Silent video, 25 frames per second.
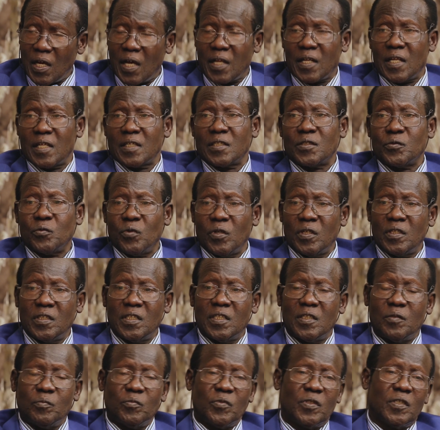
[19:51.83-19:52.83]
Others will
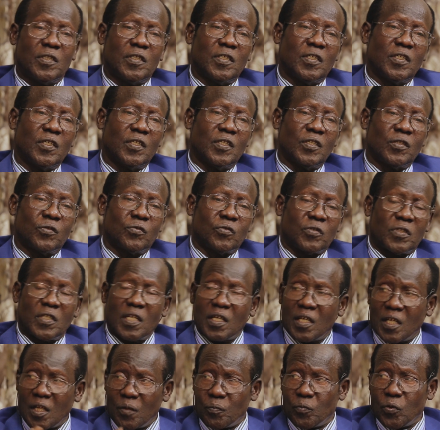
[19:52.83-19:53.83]
need me to
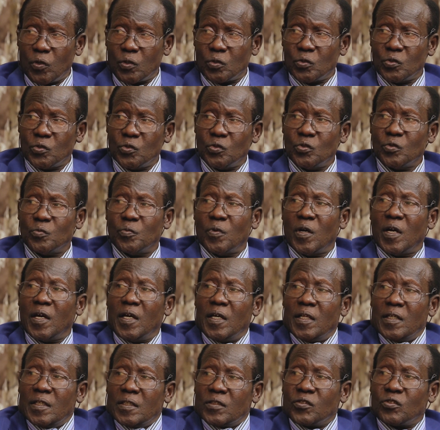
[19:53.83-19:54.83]
take report to Juba
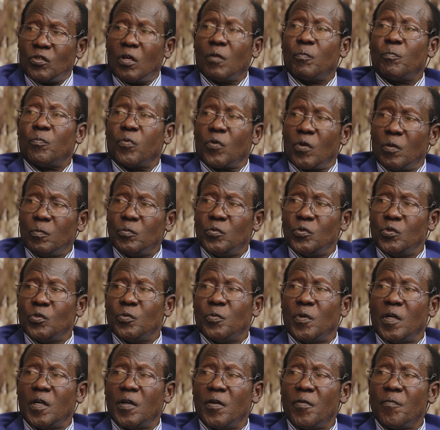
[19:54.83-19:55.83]
and sort from
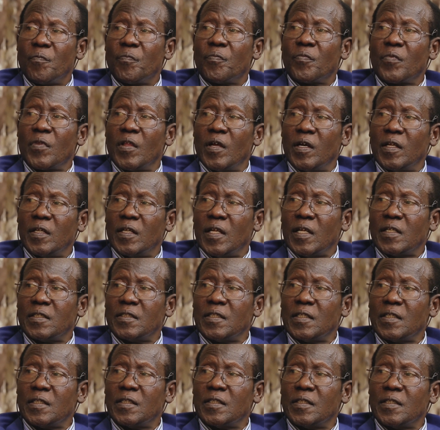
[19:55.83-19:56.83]
Juba.
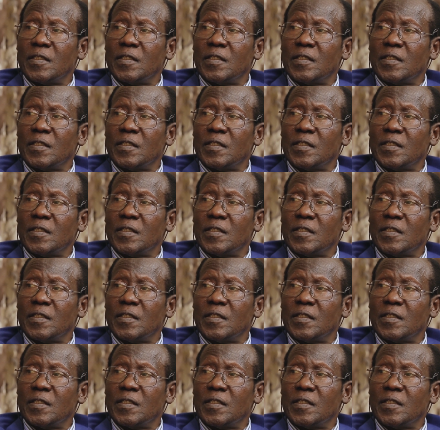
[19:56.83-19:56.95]
That's it.